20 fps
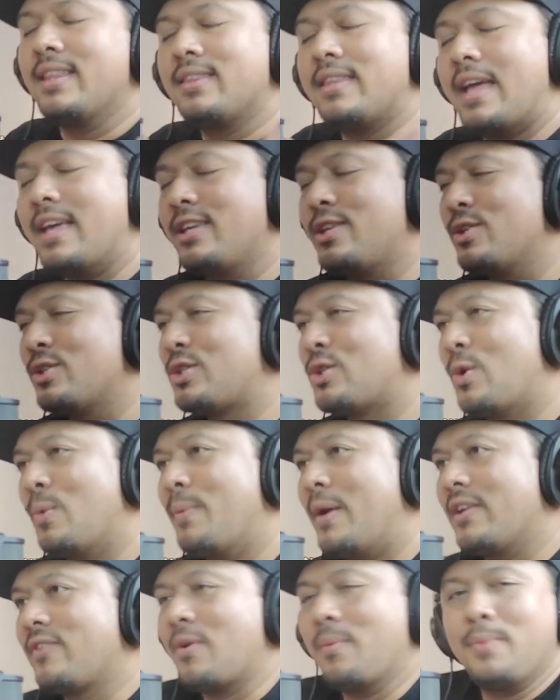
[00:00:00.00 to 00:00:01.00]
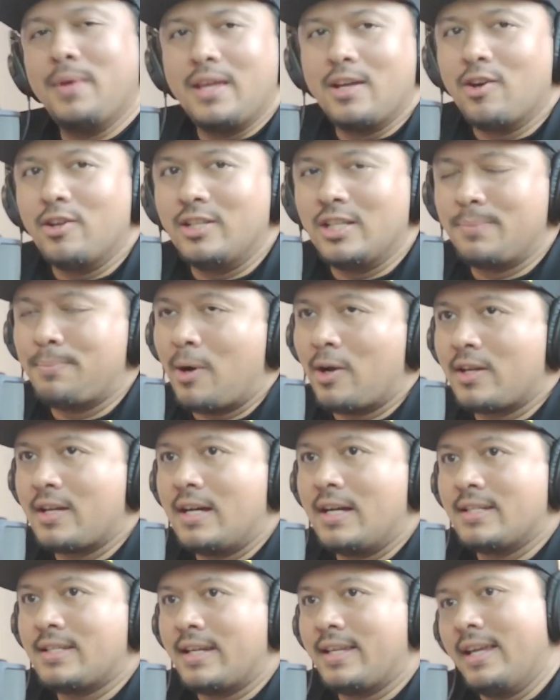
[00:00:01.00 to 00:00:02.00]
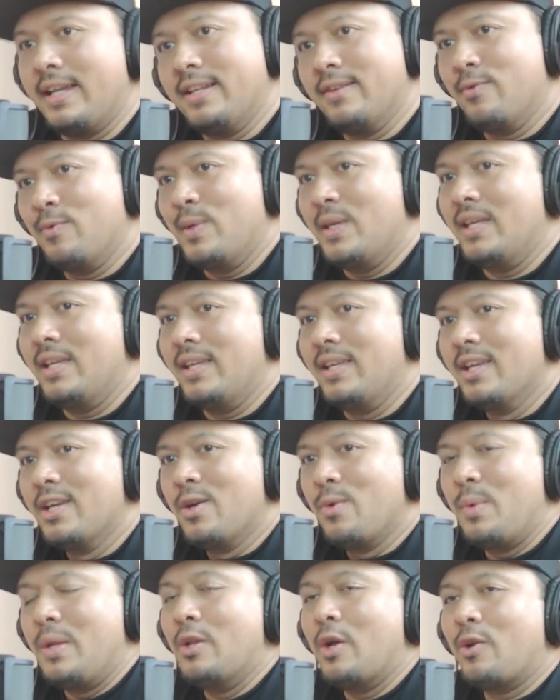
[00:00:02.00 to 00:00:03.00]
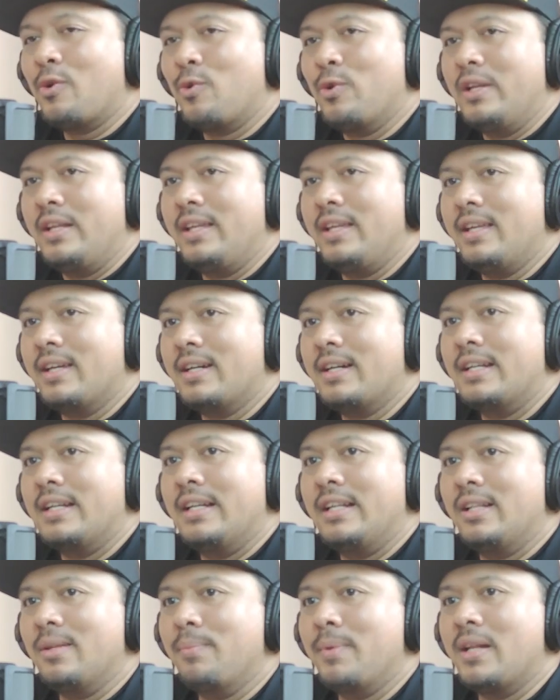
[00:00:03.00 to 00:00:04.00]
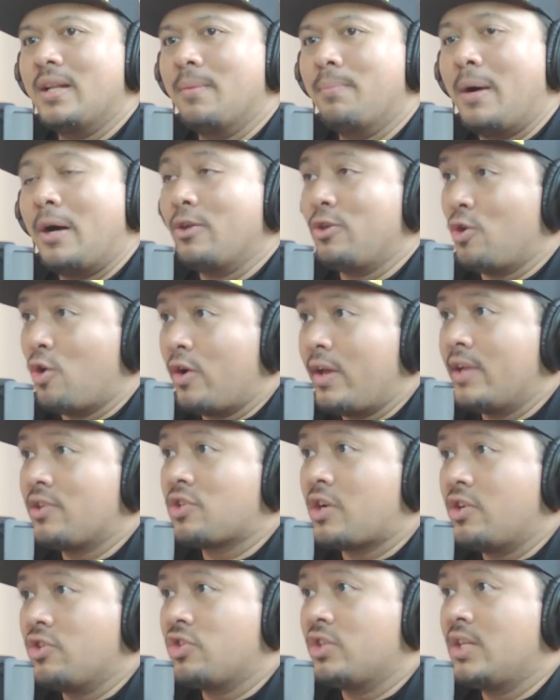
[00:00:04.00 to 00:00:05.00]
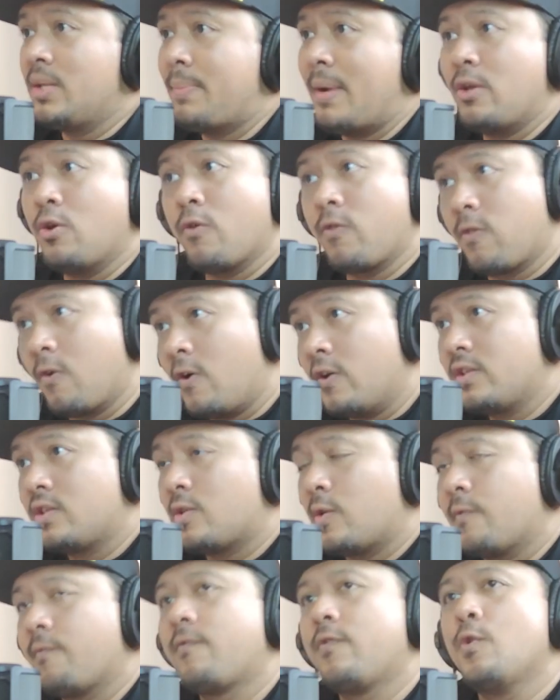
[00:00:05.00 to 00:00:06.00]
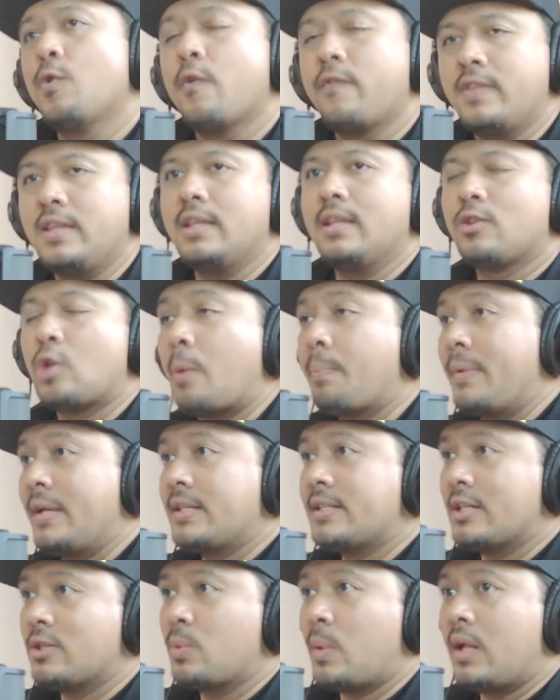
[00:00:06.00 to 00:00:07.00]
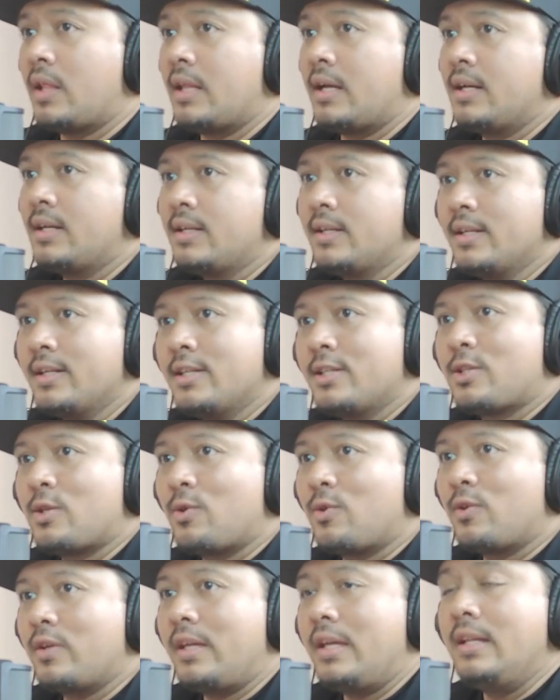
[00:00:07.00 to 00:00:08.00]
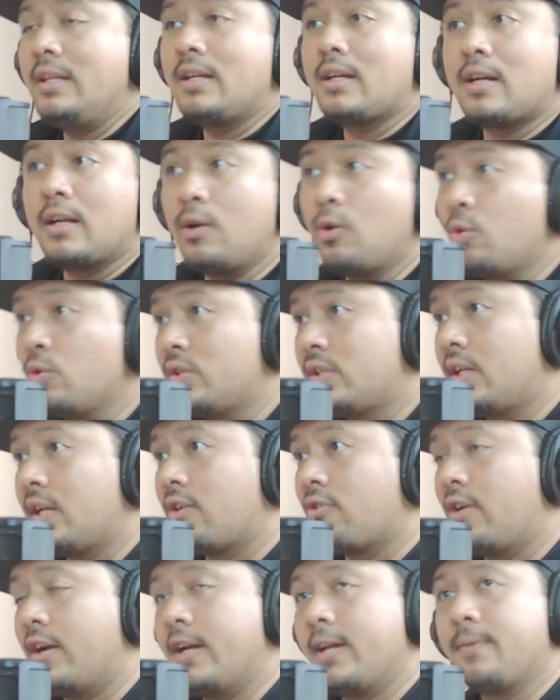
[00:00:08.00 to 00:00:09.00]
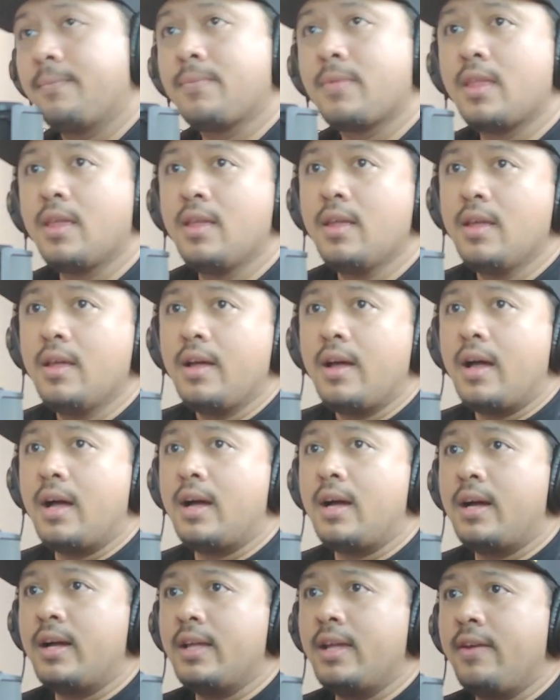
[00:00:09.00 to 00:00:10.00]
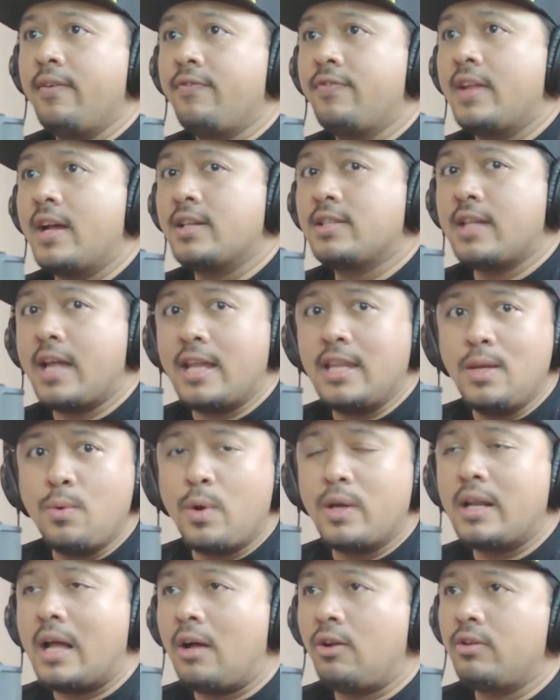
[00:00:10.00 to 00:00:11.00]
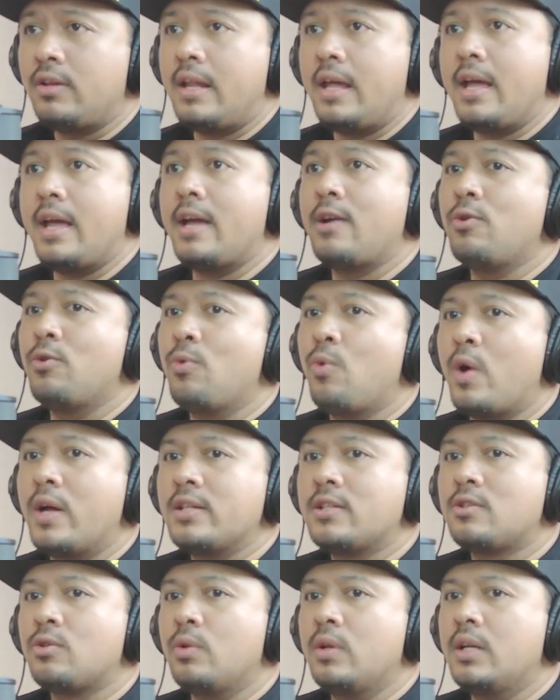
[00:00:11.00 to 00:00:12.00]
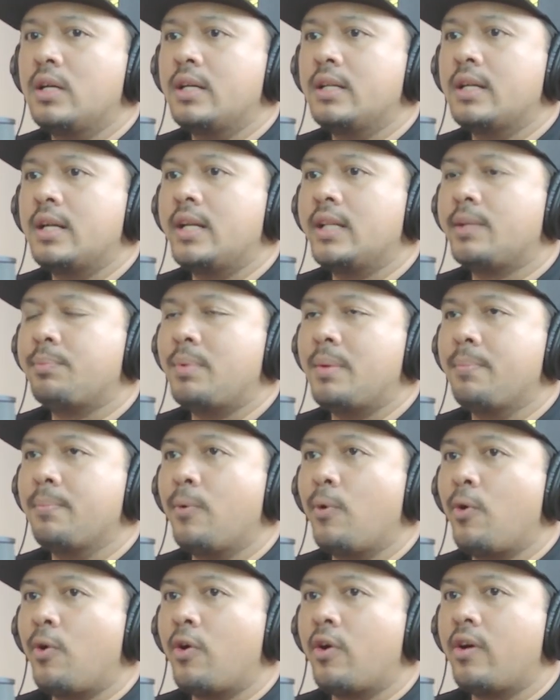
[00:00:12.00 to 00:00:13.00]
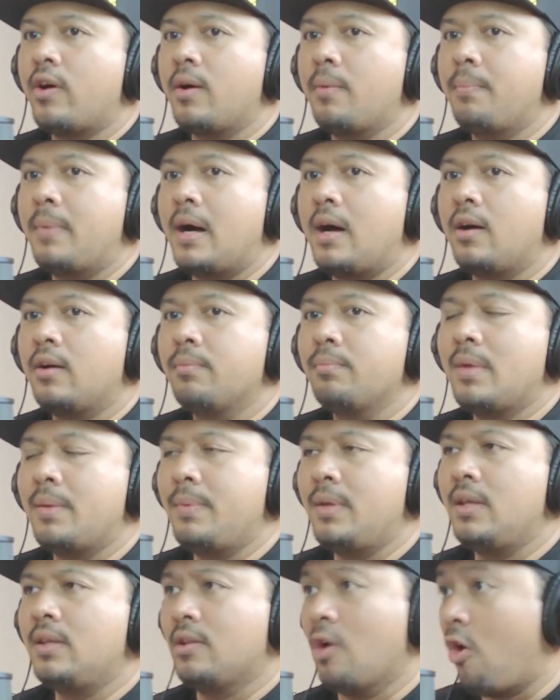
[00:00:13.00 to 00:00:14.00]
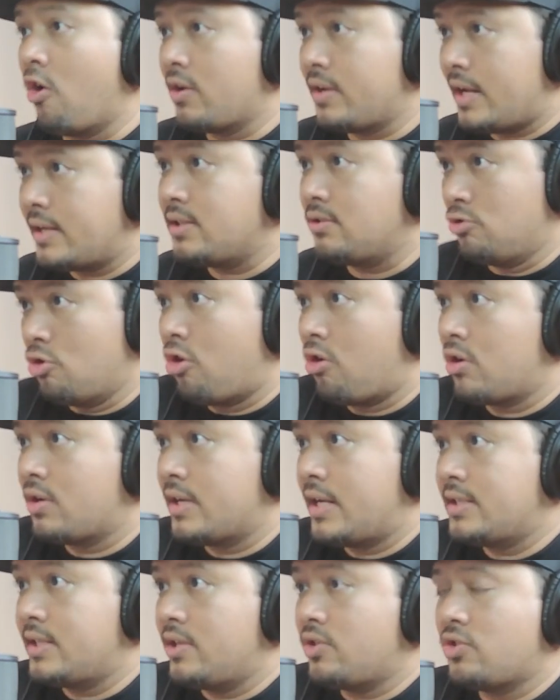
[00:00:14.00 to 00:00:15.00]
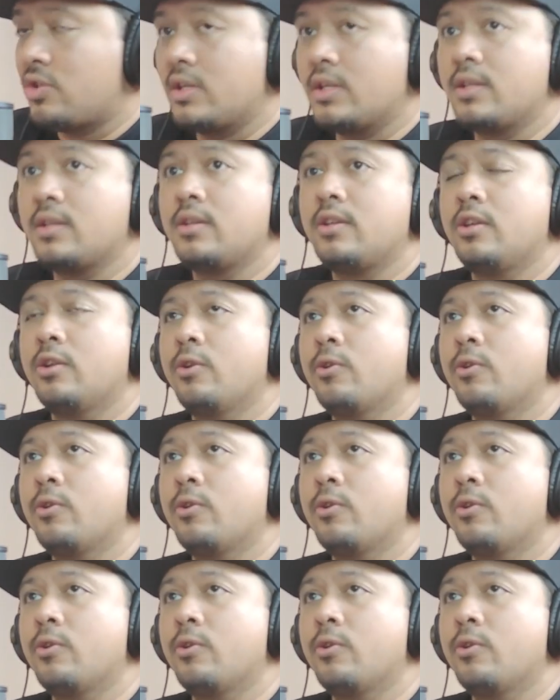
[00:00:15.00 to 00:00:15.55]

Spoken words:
thank you so much for being on this podcast. Again, we not only heard a little bit about your HR journey, but your thoughts on a few of the topics as well. So in closing, right? If there's anyone out there who wants to learn a little bit more about maybe your organization,